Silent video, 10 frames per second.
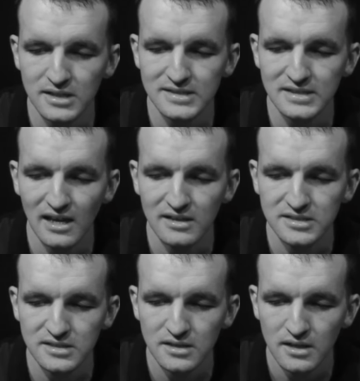the
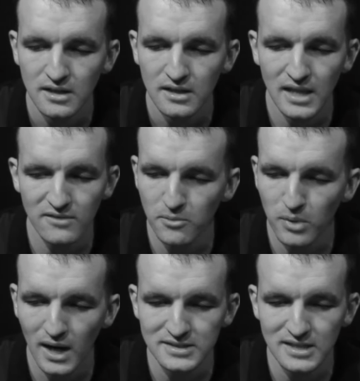States, never
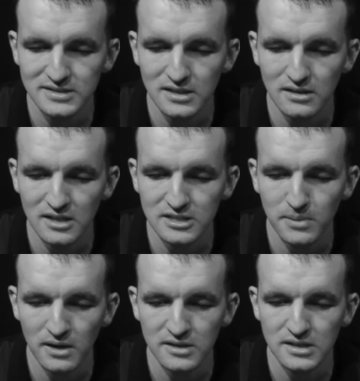processing the
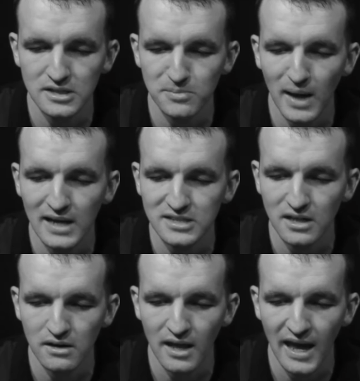experience of this past
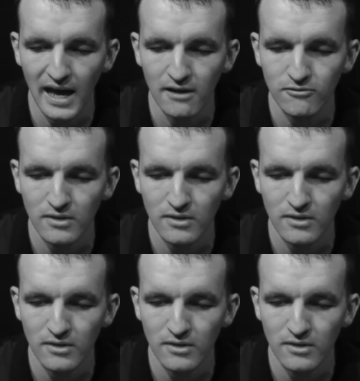year and a half.